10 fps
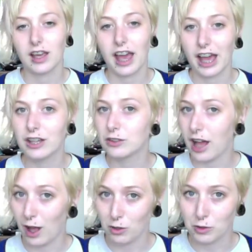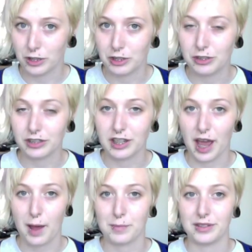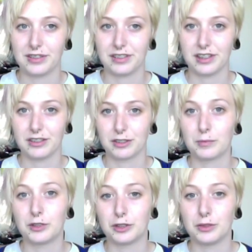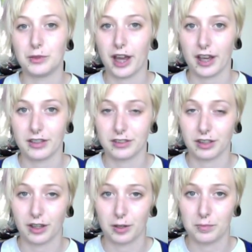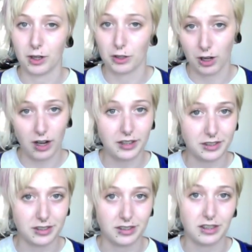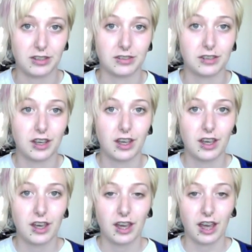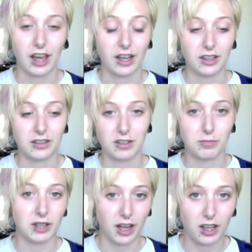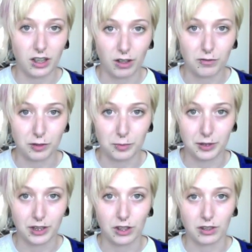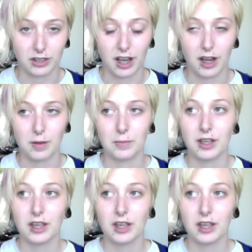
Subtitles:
Agonal algor usually happens in someone who has a chronic disease, and they've been hanging on for a pretty long time.